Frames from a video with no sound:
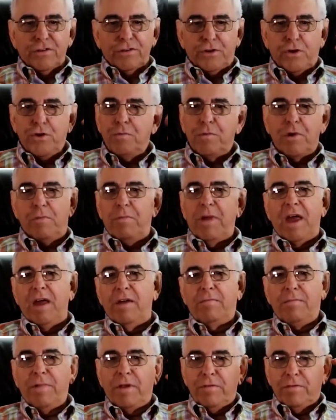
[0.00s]
tumor may
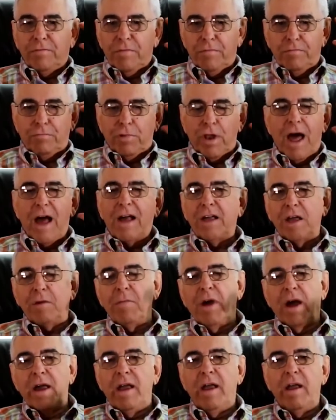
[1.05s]
have been blocking
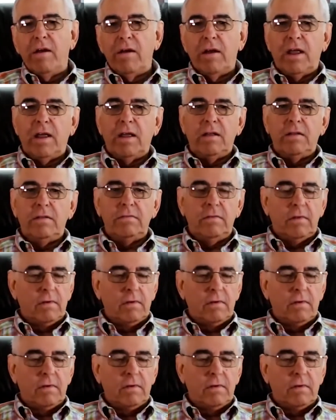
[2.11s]
my hearing.